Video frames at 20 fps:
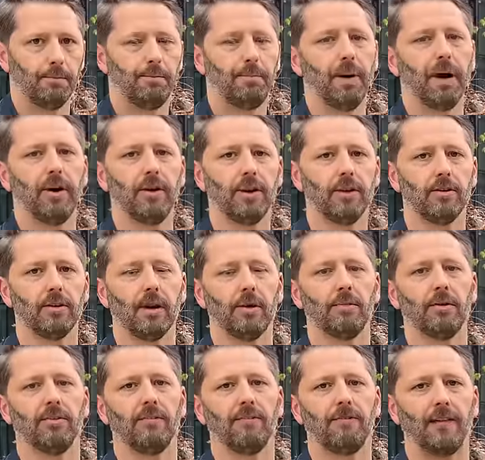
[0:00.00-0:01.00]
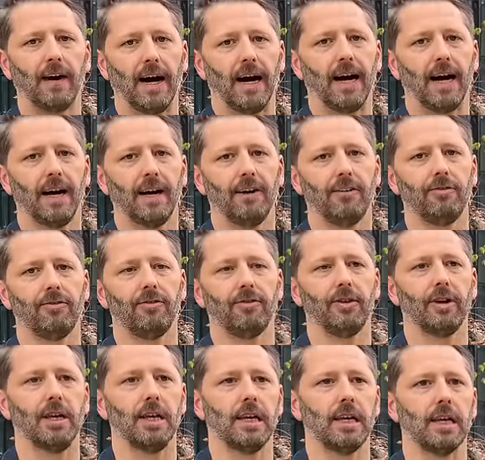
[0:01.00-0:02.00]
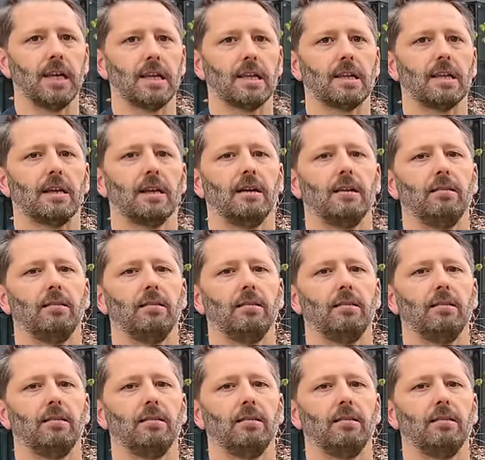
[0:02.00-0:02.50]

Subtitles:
Barrier number five is,